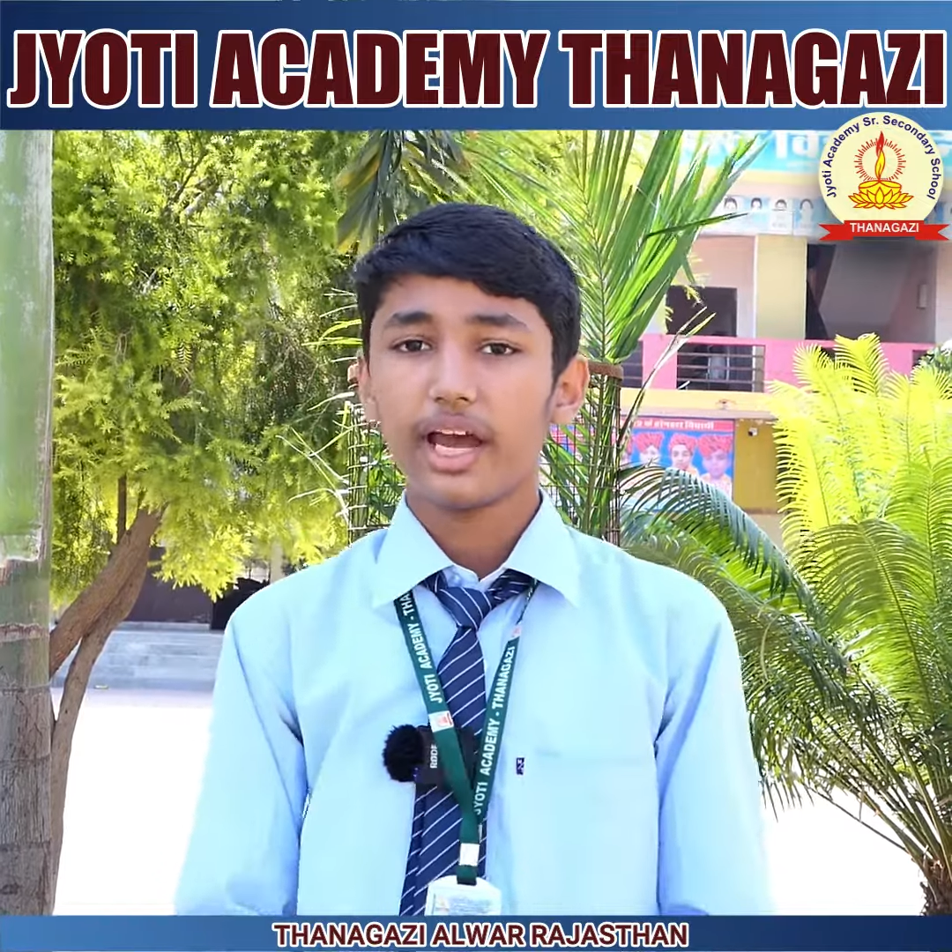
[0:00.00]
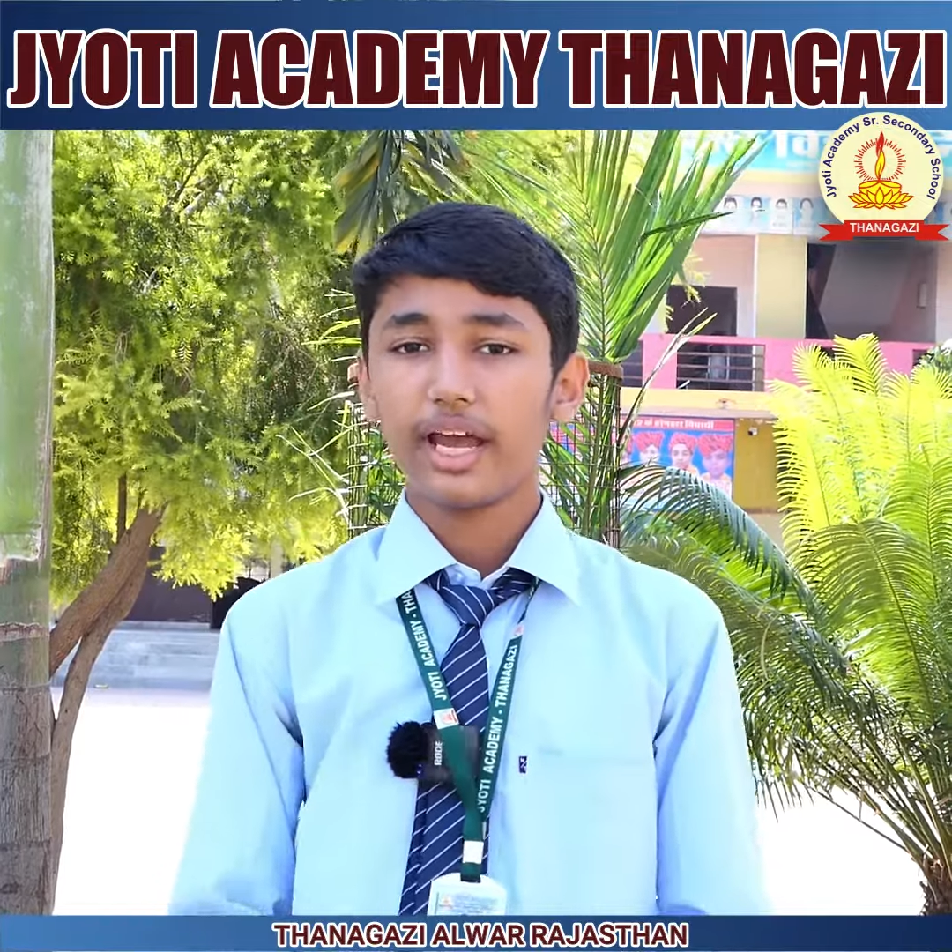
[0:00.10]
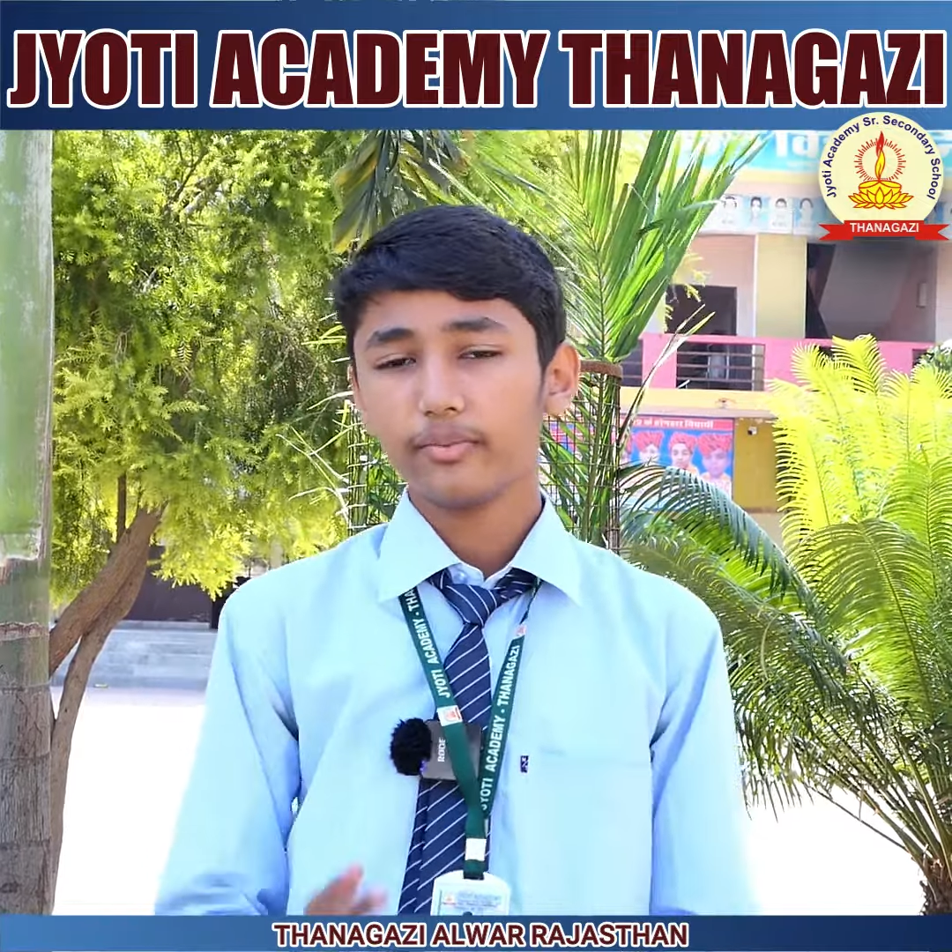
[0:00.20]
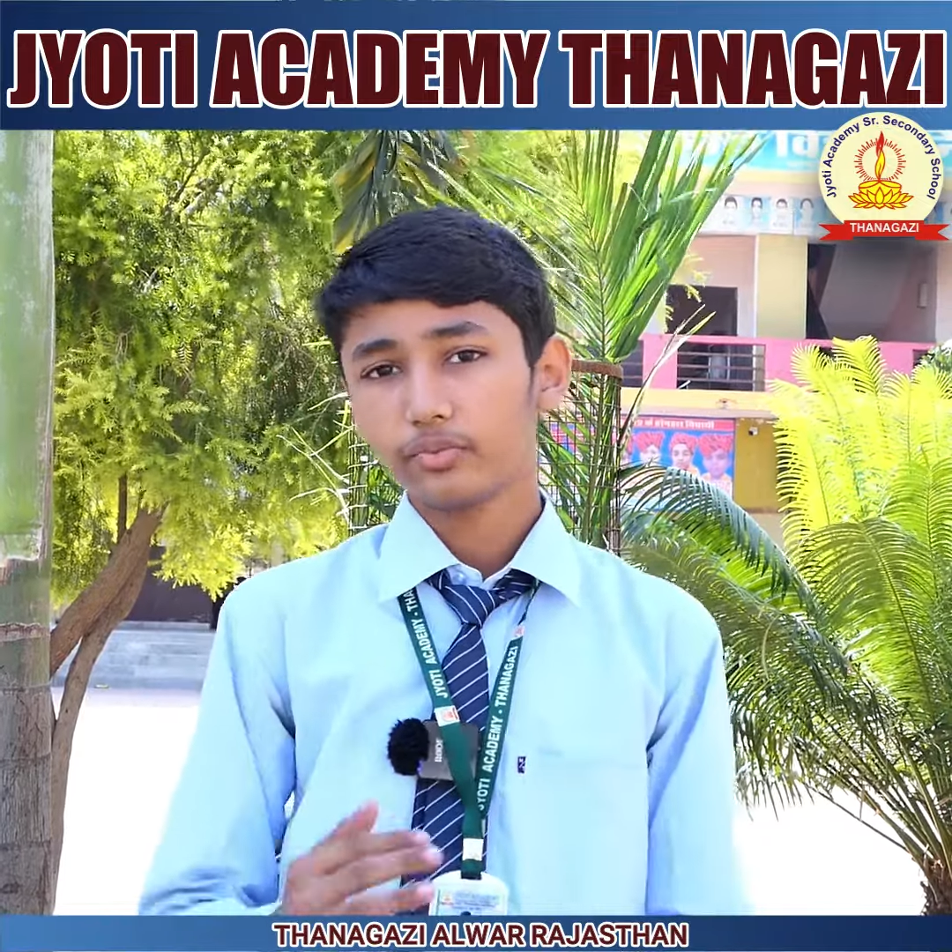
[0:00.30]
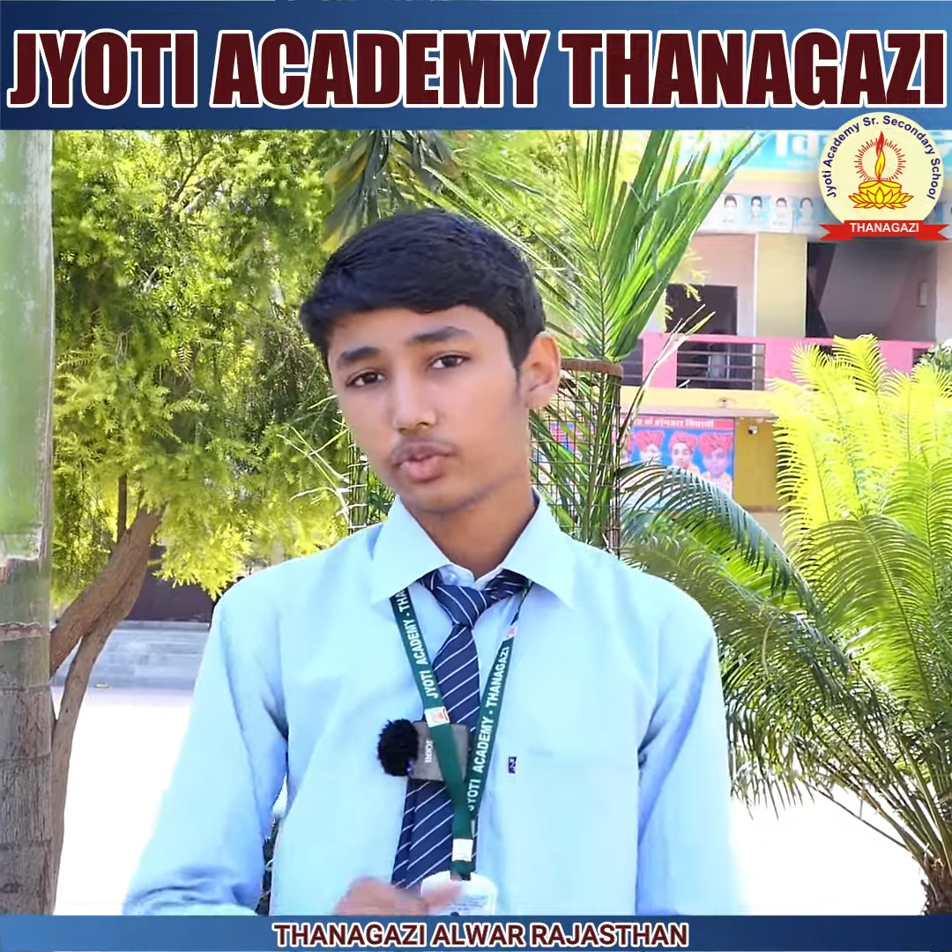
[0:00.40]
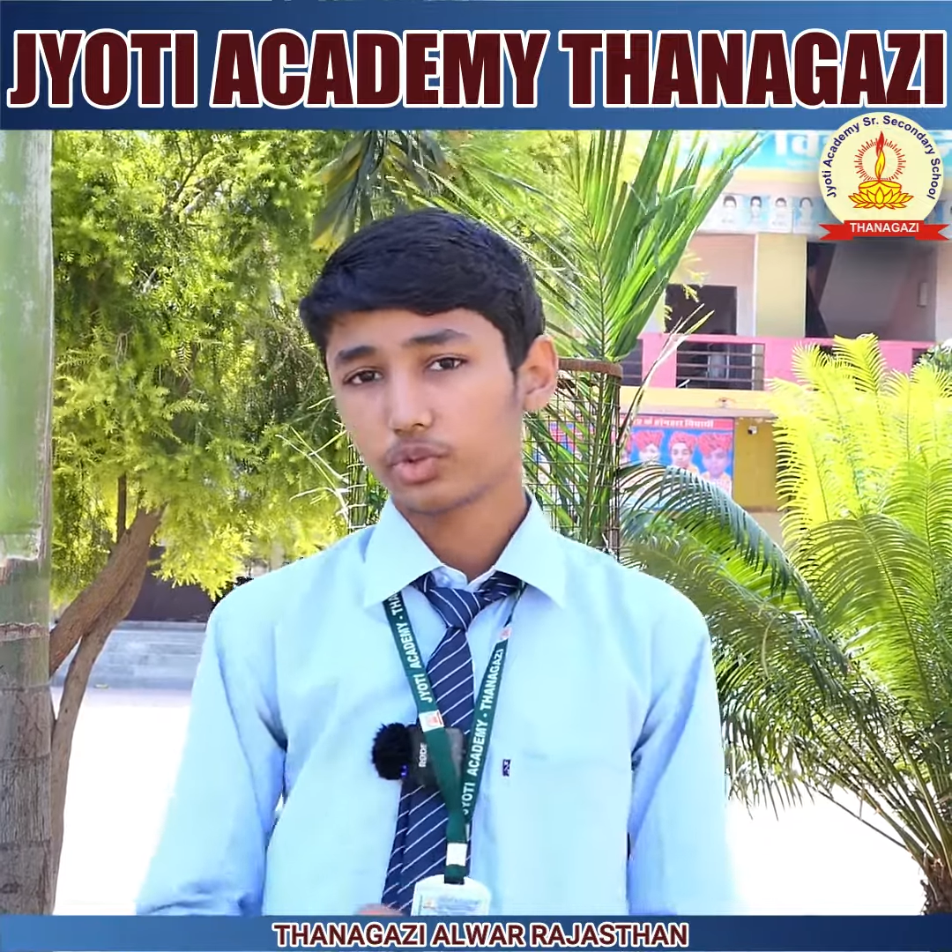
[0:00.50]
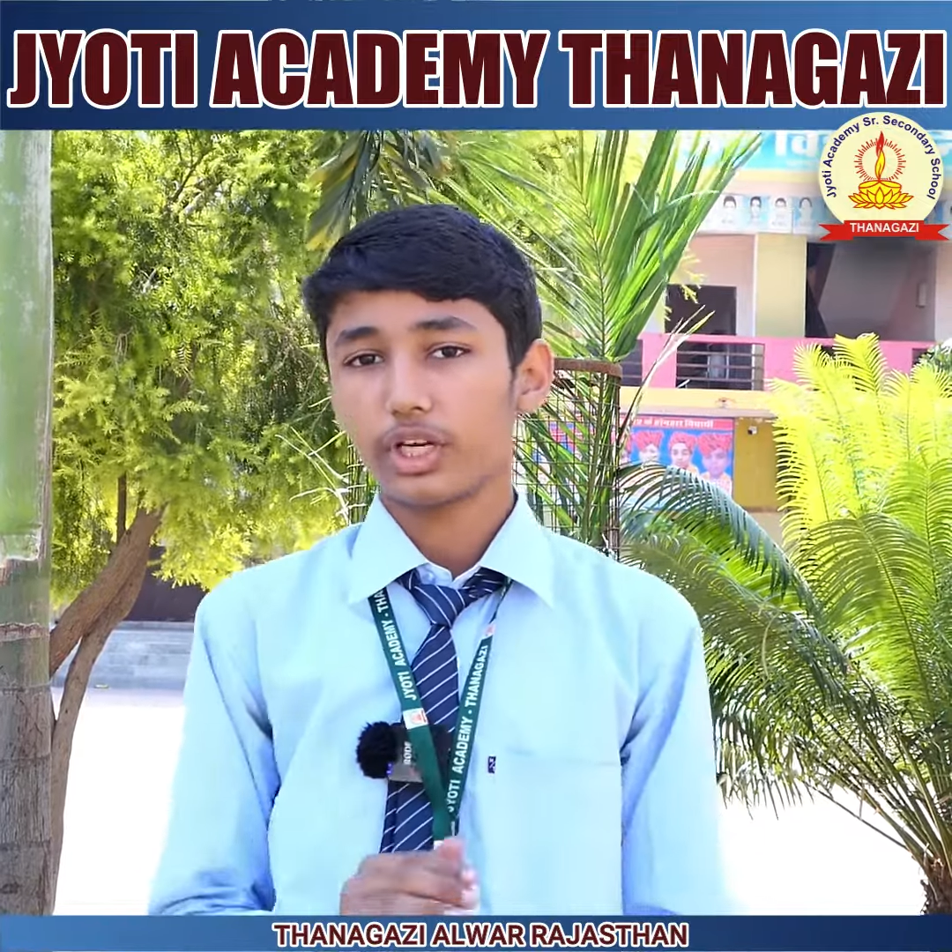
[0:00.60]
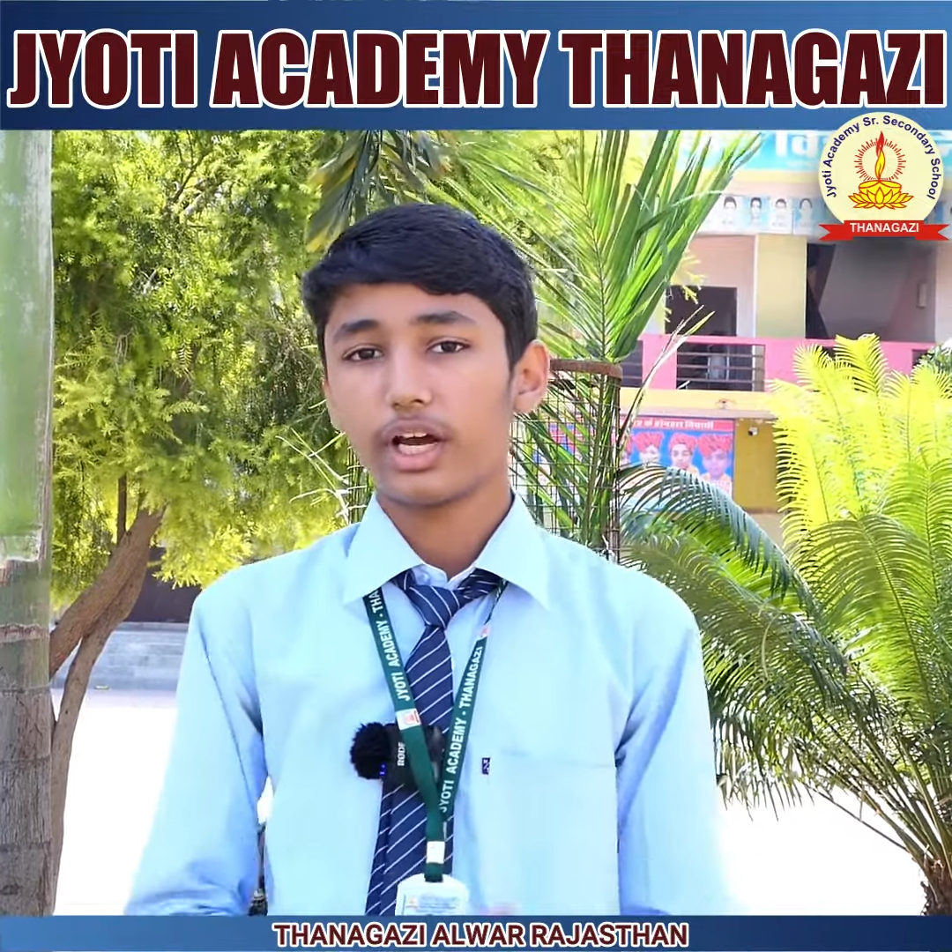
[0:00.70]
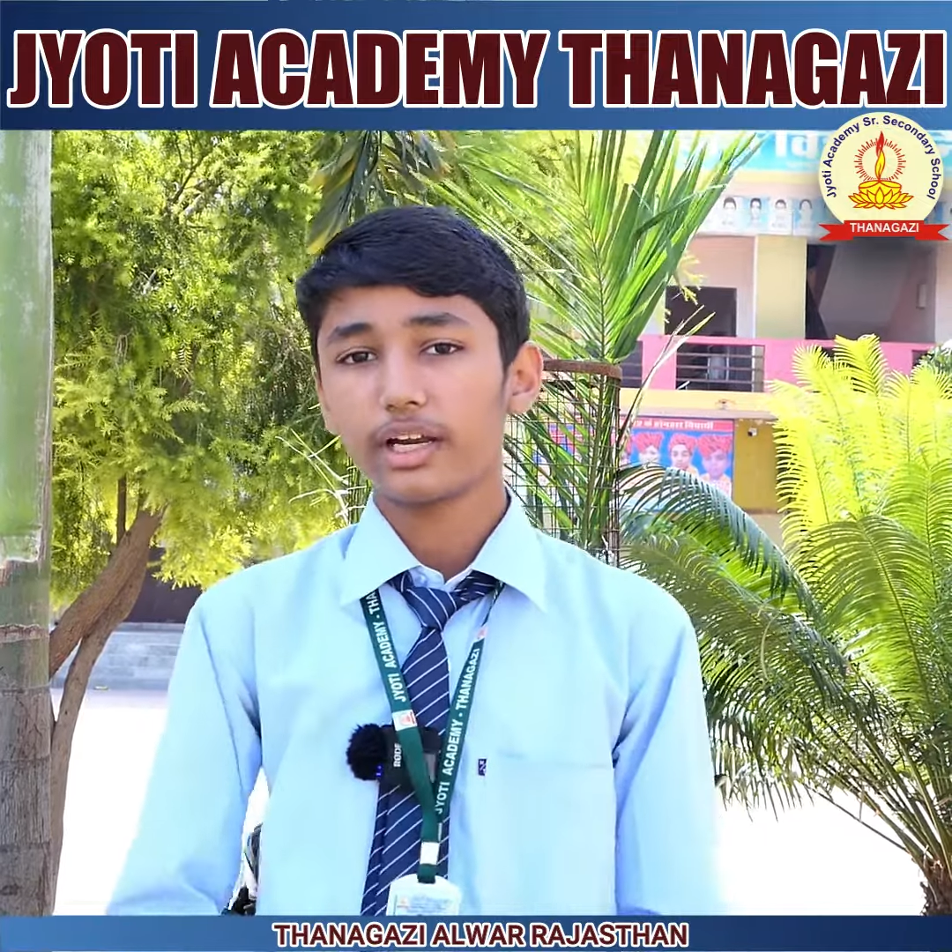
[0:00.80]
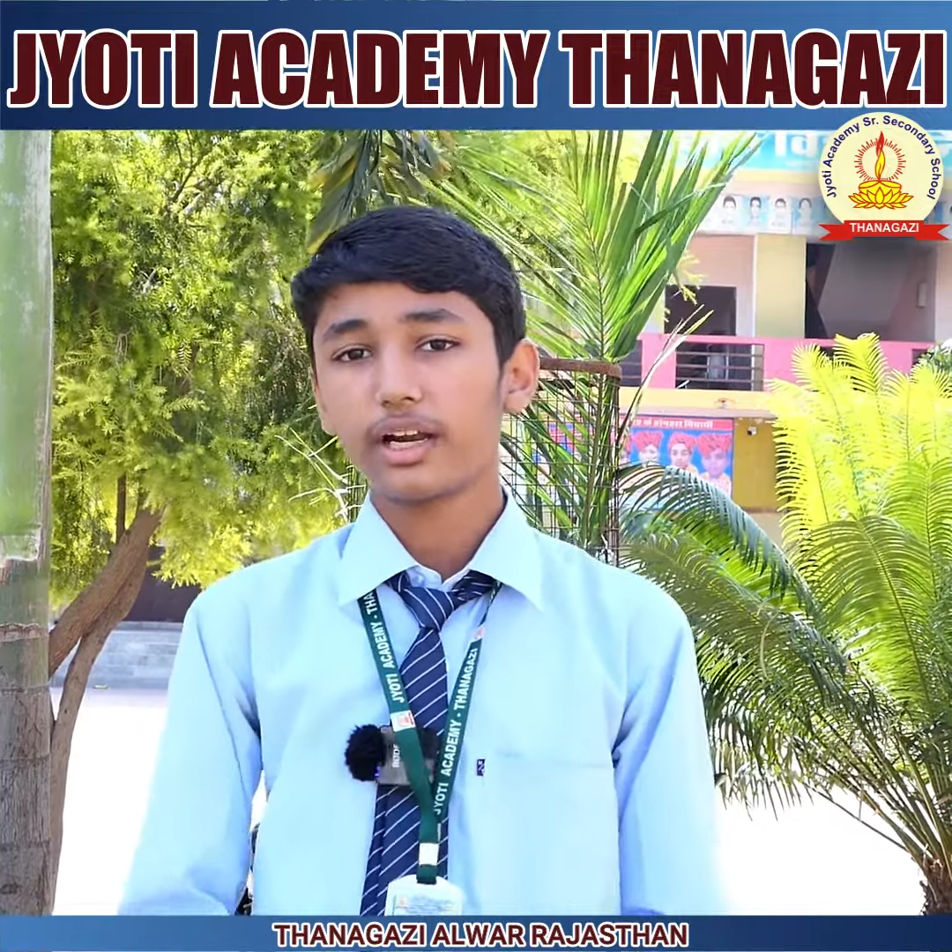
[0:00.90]
I am
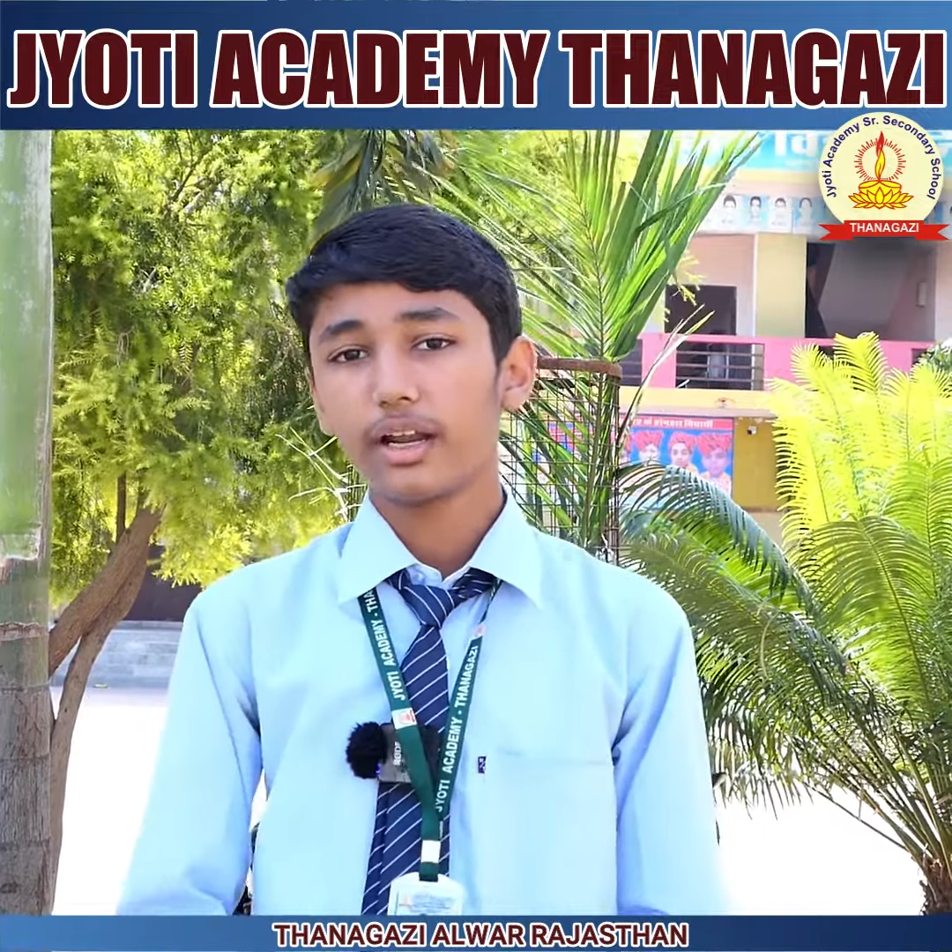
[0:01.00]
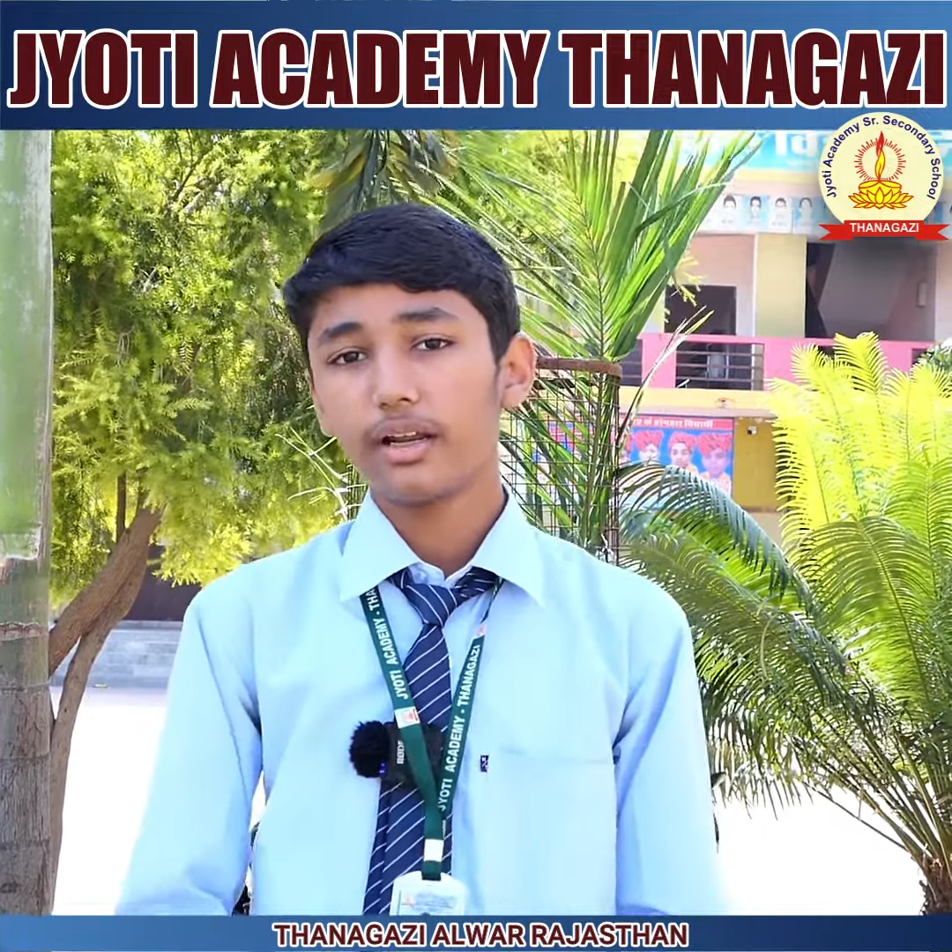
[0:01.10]
Tushar.